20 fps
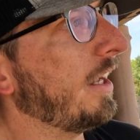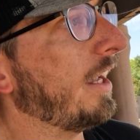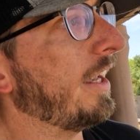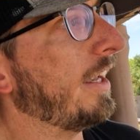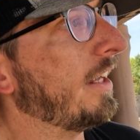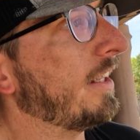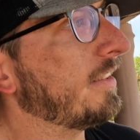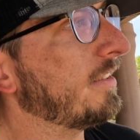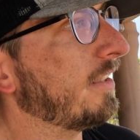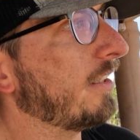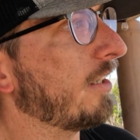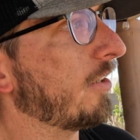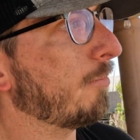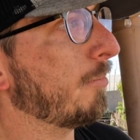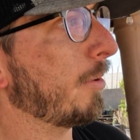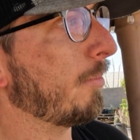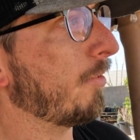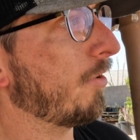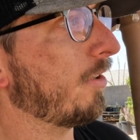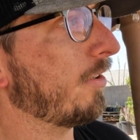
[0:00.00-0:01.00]
And
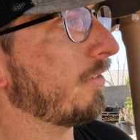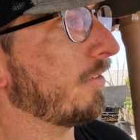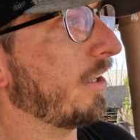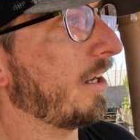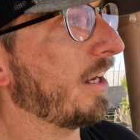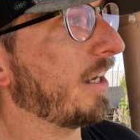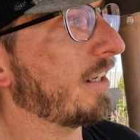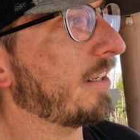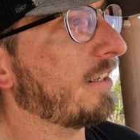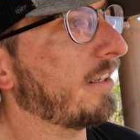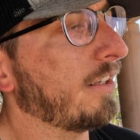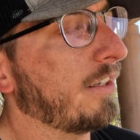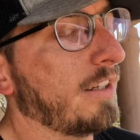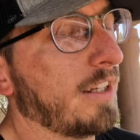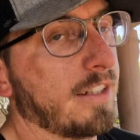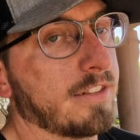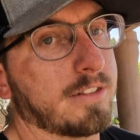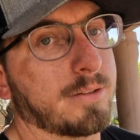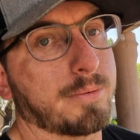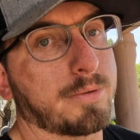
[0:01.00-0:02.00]
remember to like
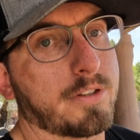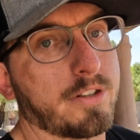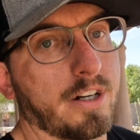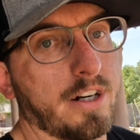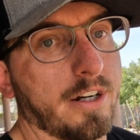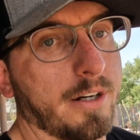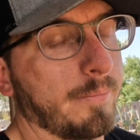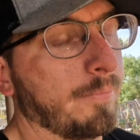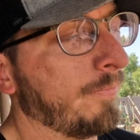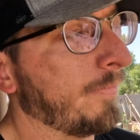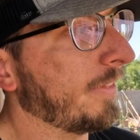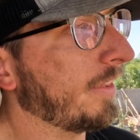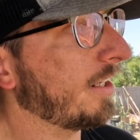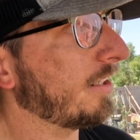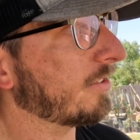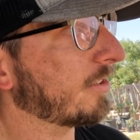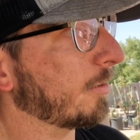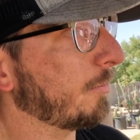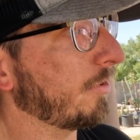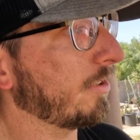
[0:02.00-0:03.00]
and subscribe.
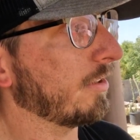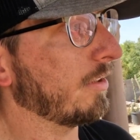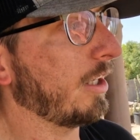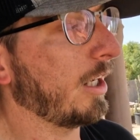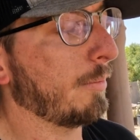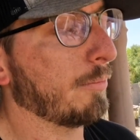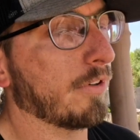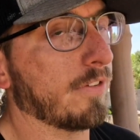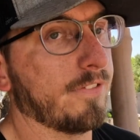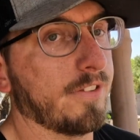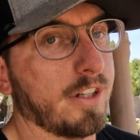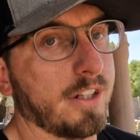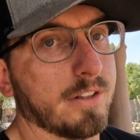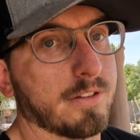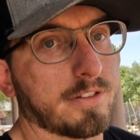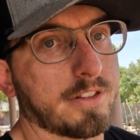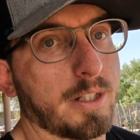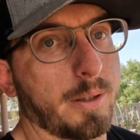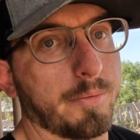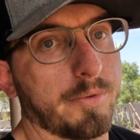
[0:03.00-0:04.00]
There's going to be a lot more
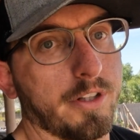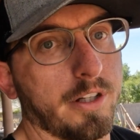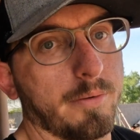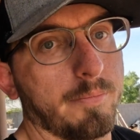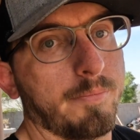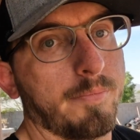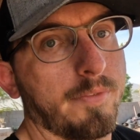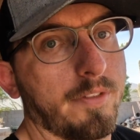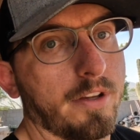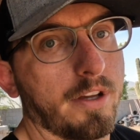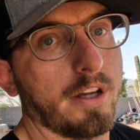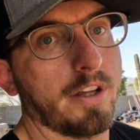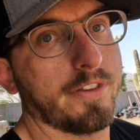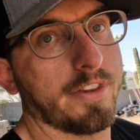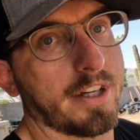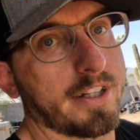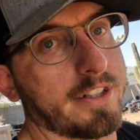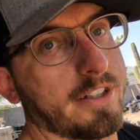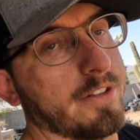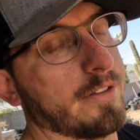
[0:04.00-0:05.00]
videos coming up.
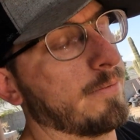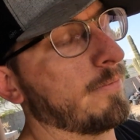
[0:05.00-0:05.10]
Thank